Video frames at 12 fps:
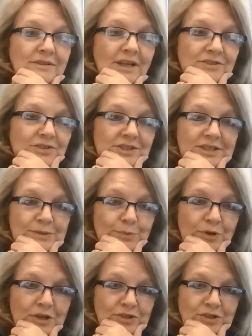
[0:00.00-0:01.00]
such an
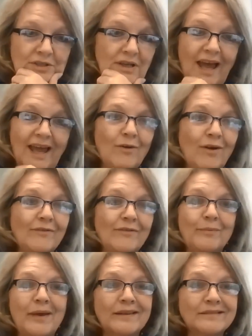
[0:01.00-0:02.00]
inspiration. I don't have
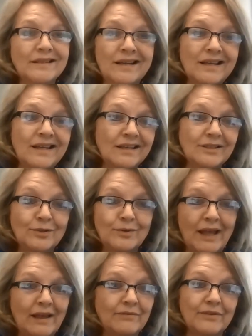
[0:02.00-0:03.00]
MS and I can't do
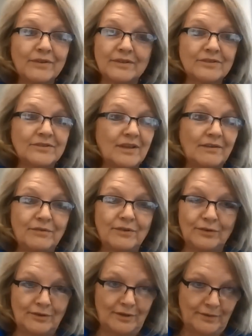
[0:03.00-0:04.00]
half of the stuff
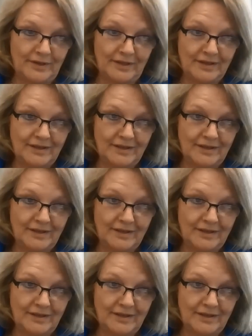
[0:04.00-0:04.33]
you're doing.